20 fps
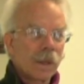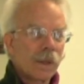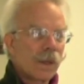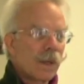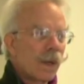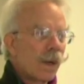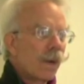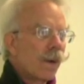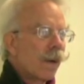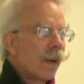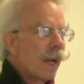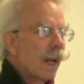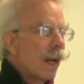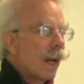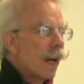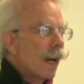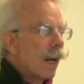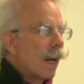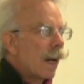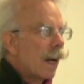So
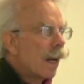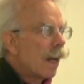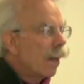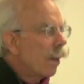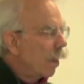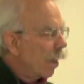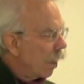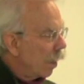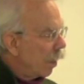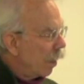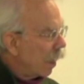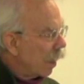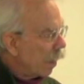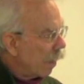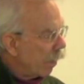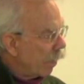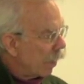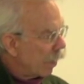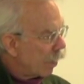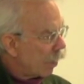I think
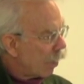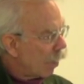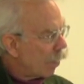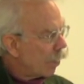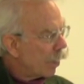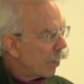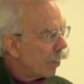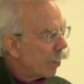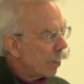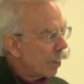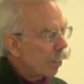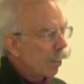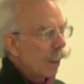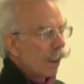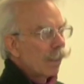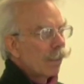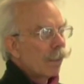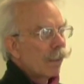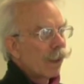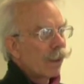of the sculpture as
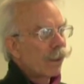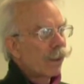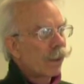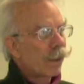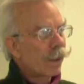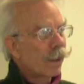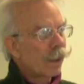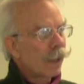being both